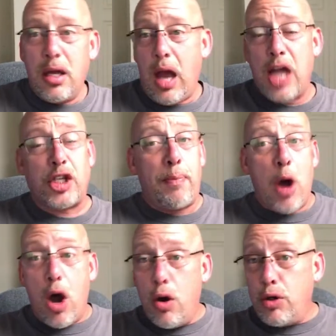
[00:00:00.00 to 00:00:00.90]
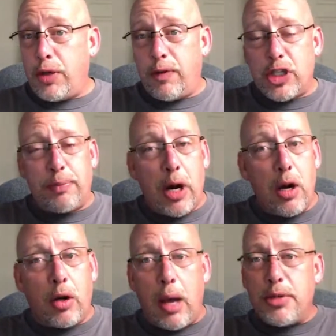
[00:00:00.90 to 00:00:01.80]
I suppose if a
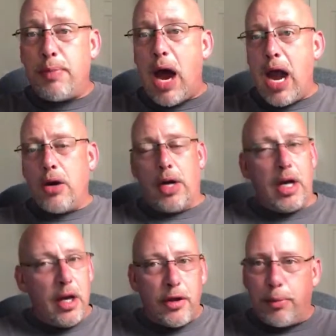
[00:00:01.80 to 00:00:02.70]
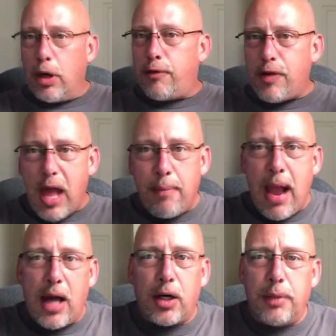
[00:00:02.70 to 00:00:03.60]
sparrow comes by or any other bird for that
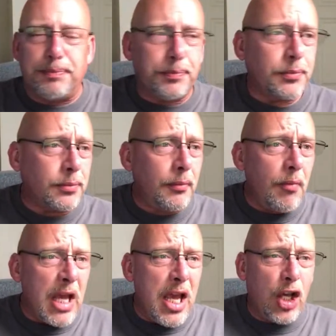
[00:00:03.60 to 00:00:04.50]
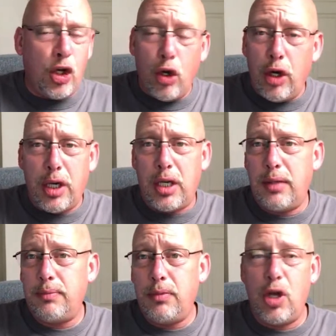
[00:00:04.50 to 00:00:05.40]
matter, it could,
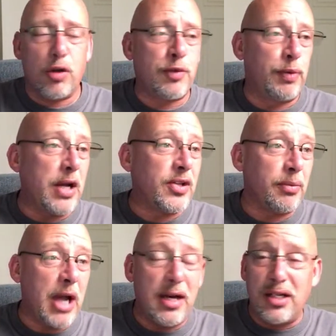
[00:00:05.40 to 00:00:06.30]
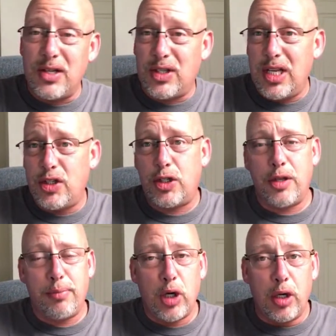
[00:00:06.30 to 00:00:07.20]
you know, spread some kind of disease to
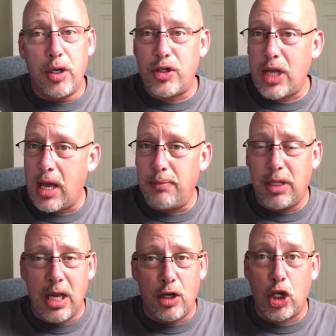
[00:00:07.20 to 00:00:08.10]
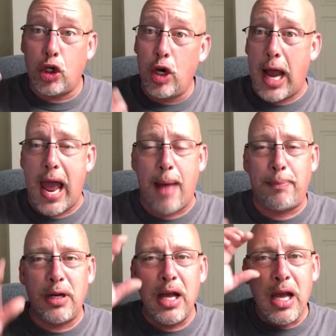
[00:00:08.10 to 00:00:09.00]
the birds and it could
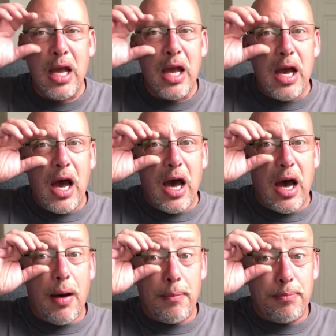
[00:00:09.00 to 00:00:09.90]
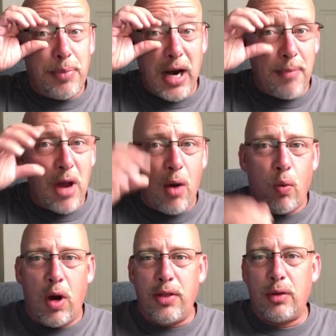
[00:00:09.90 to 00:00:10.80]
happen. Um, but I'm not
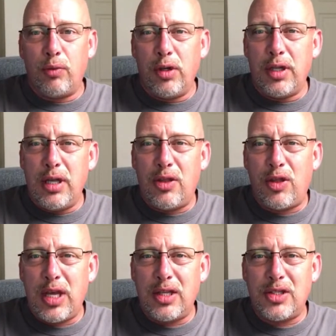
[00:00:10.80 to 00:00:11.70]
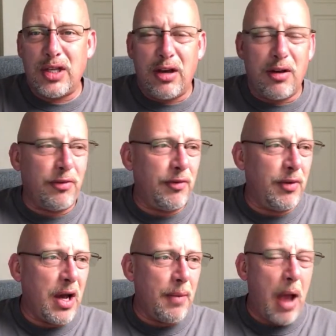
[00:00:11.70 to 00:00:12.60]
one that really thinks of.
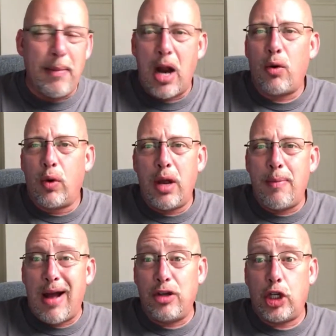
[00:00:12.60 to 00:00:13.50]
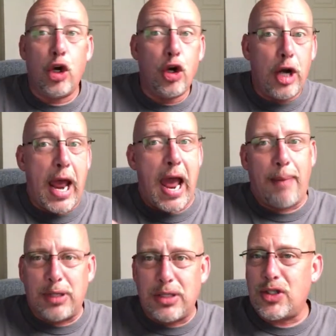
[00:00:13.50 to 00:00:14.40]
Um, I mean, I don't worry about could
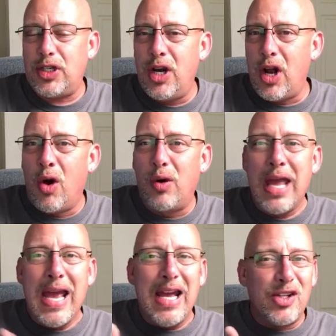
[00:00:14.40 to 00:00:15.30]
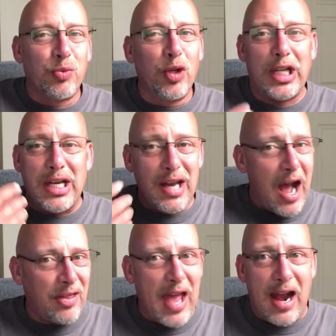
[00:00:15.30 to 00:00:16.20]
happens. You know, it's really
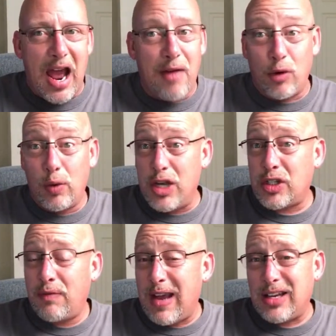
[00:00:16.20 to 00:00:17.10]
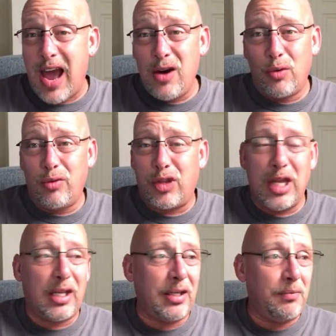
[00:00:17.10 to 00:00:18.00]
not that high of a risk. In fact, I don't
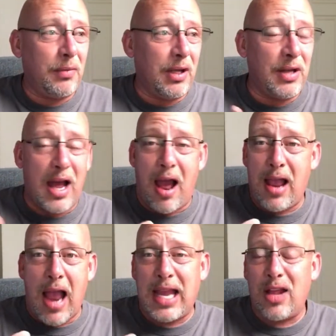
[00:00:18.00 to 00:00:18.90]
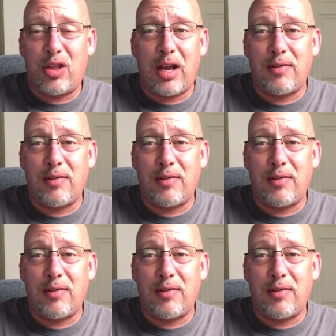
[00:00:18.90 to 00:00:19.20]
think. Now, I, I can't